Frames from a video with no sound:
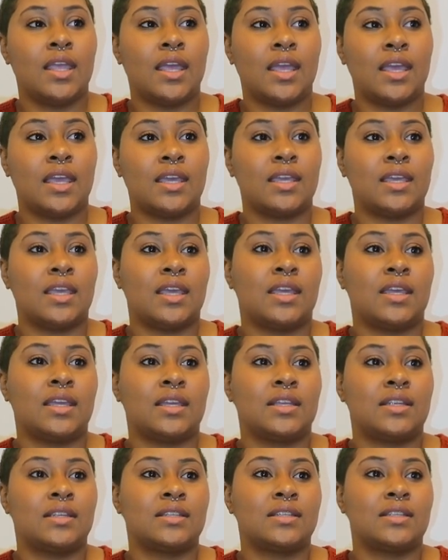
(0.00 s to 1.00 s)

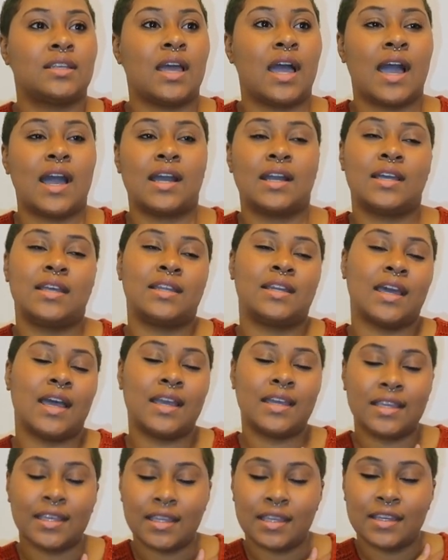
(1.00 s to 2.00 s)
and I could
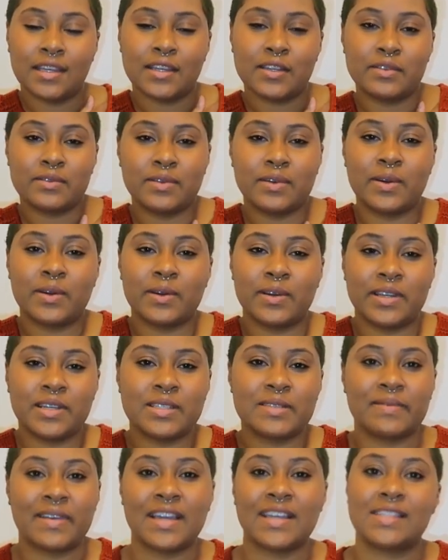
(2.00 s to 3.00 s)
not eat. Of
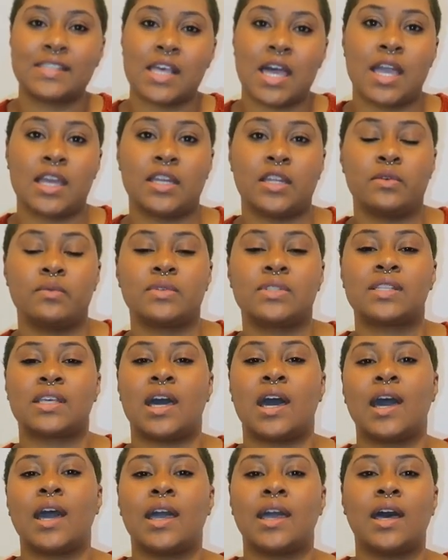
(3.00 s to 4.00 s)
course, my anxiety was
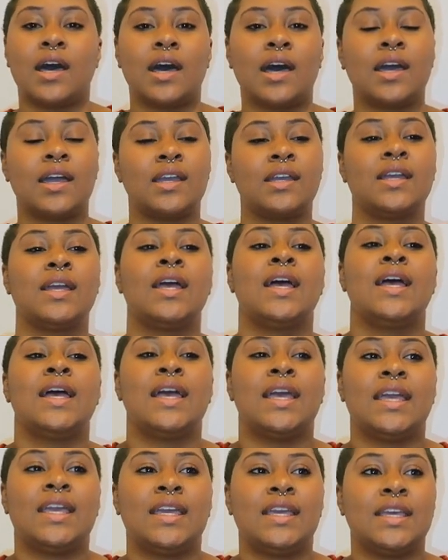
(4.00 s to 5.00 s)
sky high,
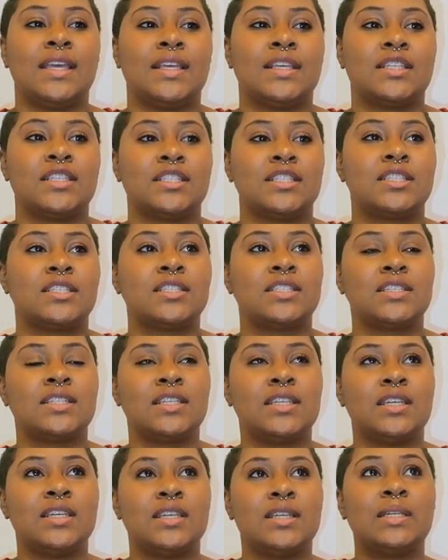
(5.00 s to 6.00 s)
and
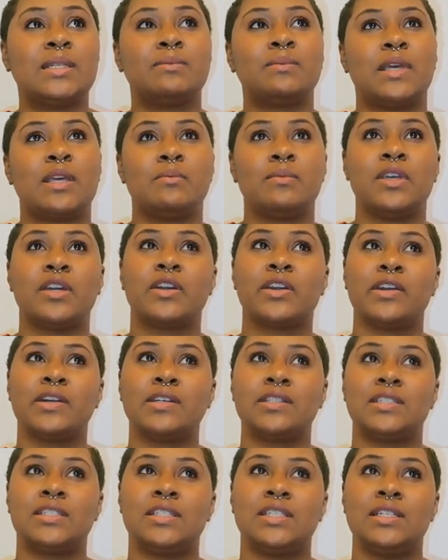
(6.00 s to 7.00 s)
she made me a
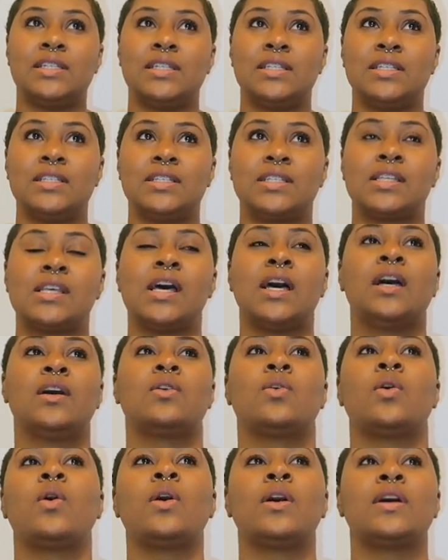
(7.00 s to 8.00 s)
grilled cheese
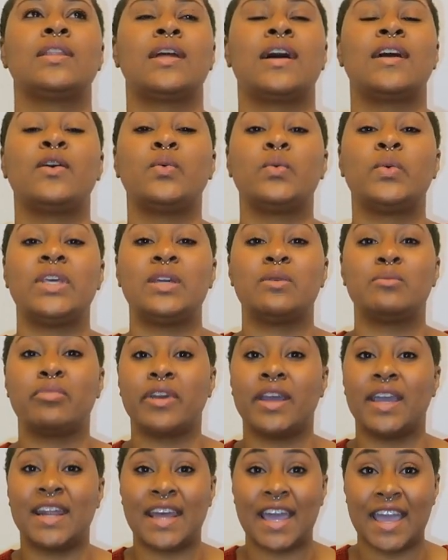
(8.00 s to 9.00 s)
on like wheat
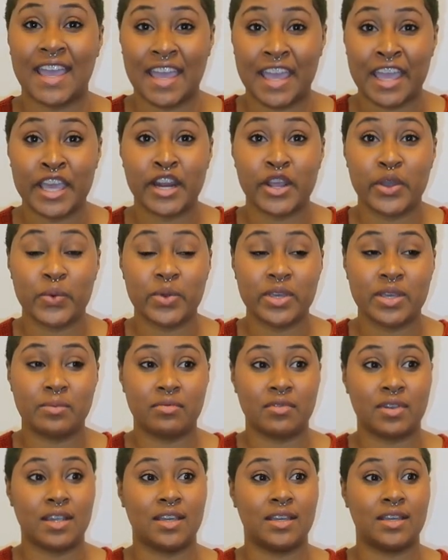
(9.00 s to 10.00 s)
bread. I hated wheat
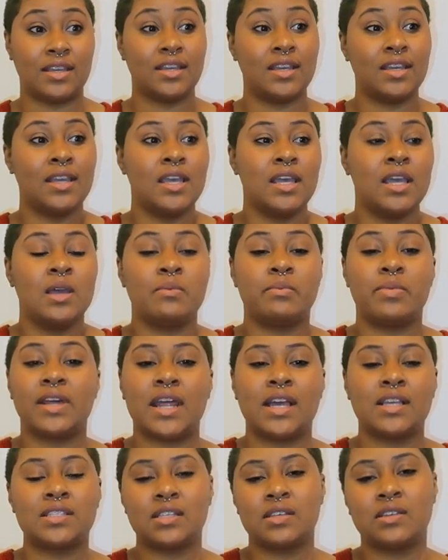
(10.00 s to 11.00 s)
bread, but
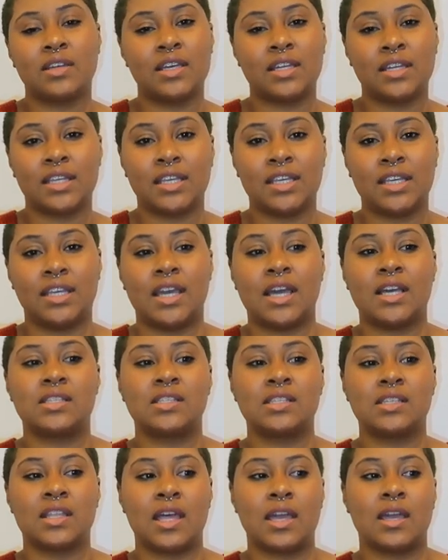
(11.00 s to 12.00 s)
I still couldn't eat. I
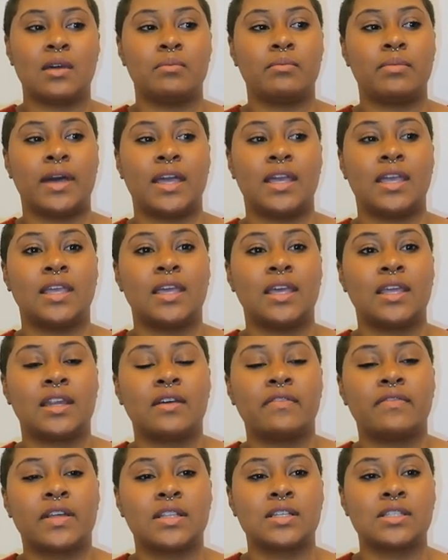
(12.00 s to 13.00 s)
took like a bite and
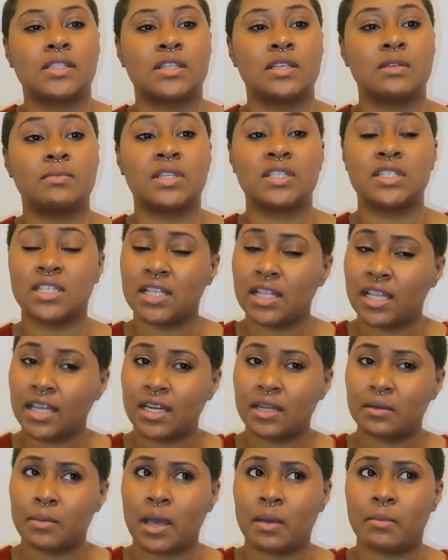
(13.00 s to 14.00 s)
I fell asleep, and she
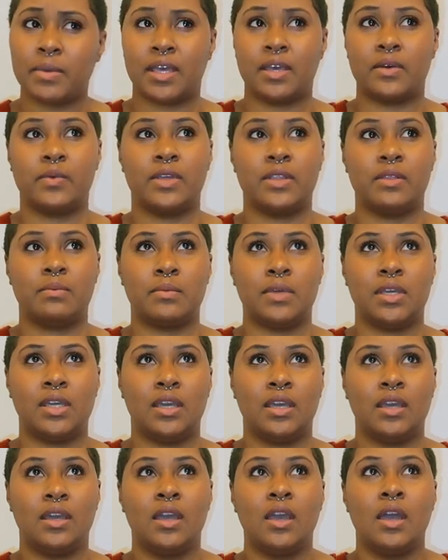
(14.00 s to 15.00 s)
laid in my bed with me,